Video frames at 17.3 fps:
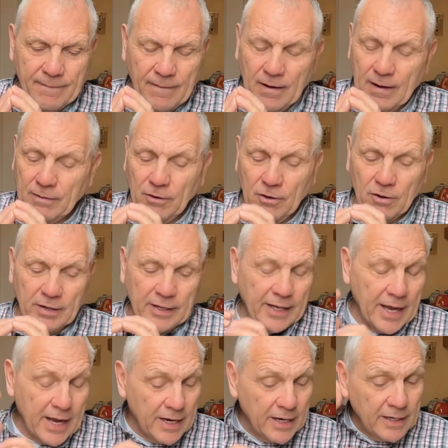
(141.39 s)
I'm kind of
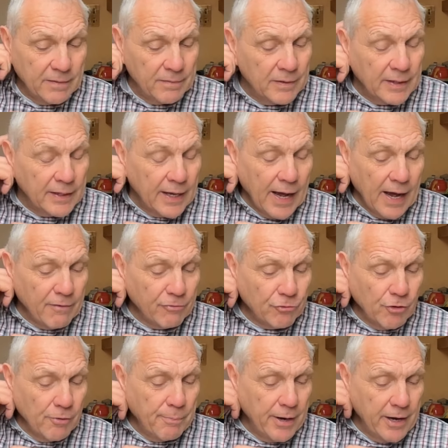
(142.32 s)
getting
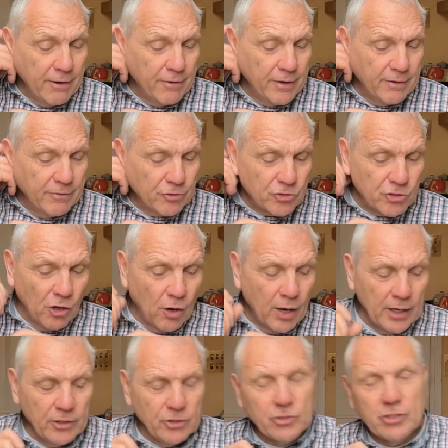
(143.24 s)
after a period of
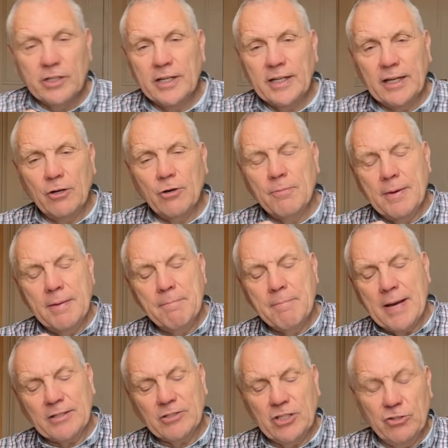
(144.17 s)
silence an incoming
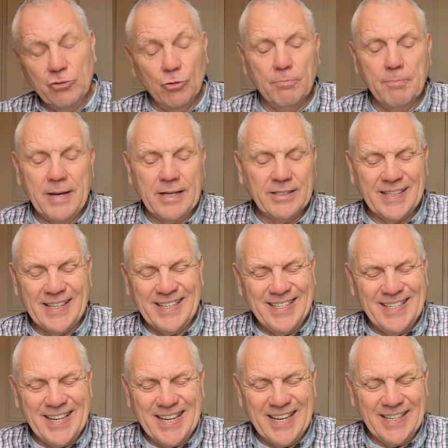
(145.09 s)
message or
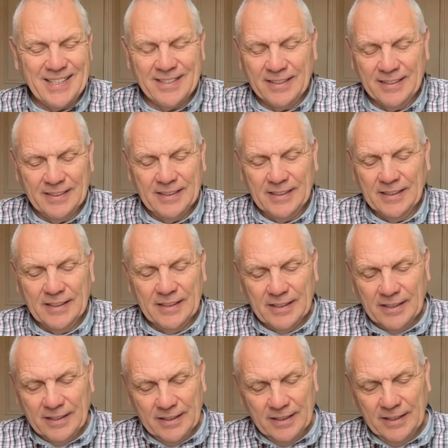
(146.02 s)
messages
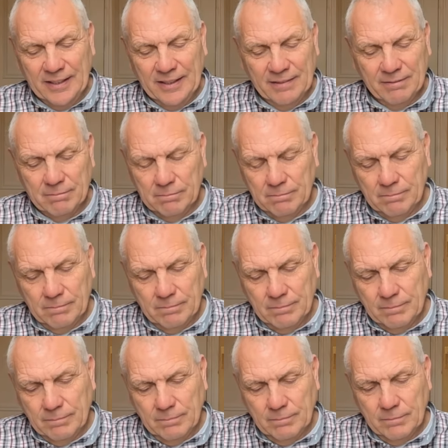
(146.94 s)
and
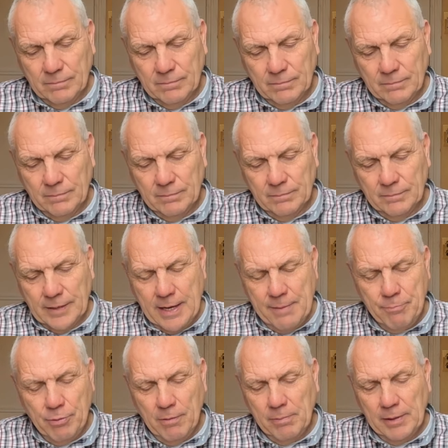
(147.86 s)
they're
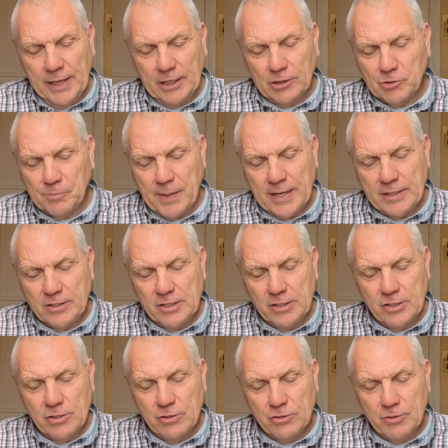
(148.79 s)
probably
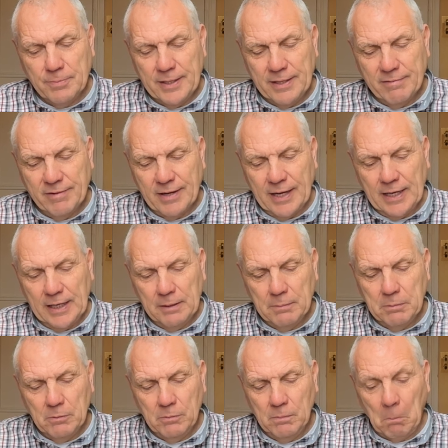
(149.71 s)
expecting you to be
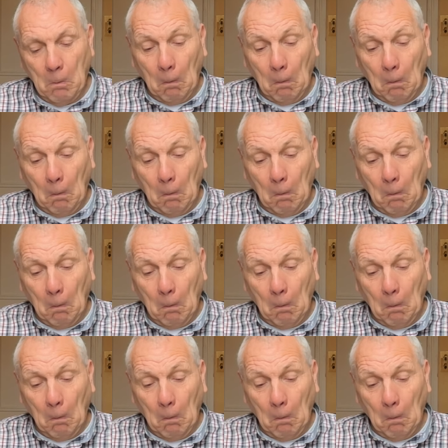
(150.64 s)
available